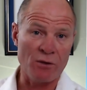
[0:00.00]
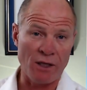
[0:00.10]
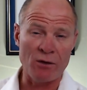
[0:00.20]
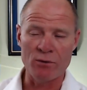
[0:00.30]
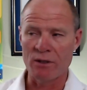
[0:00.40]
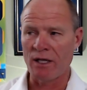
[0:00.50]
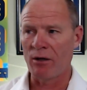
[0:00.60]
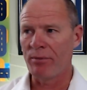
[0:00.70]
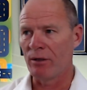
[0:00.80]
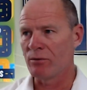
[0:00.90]
So that'll really
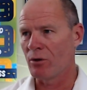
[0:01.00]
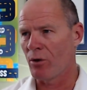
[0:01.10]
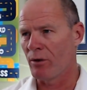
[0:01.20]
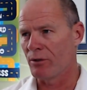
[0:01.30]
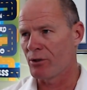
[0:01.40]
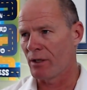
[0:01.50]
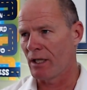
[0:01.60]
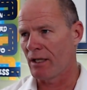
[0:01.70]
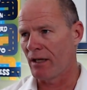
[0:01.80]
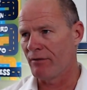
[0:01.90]
help out. And Corey will
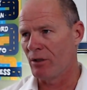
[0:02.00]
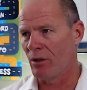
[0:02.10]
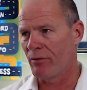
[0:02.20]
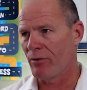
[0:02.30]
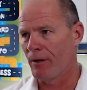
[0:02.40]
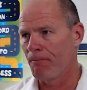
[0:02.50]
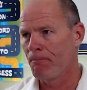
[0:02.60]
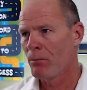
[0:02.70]
get that video up for you.